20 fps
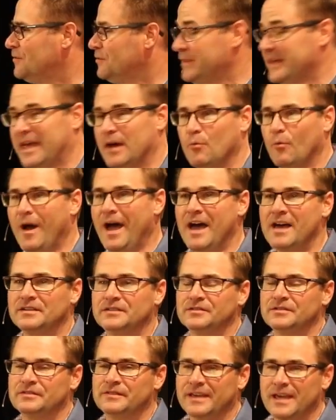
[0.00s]
Well, they get
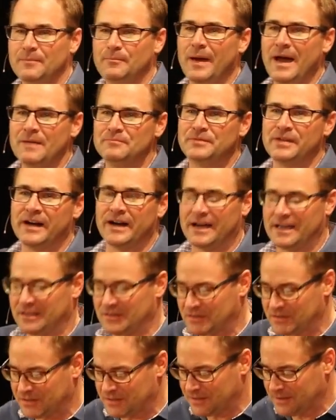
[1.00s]
wet. They get
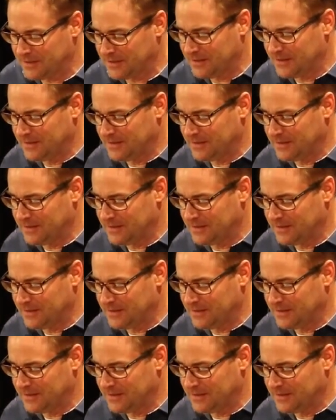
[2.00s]
baptized.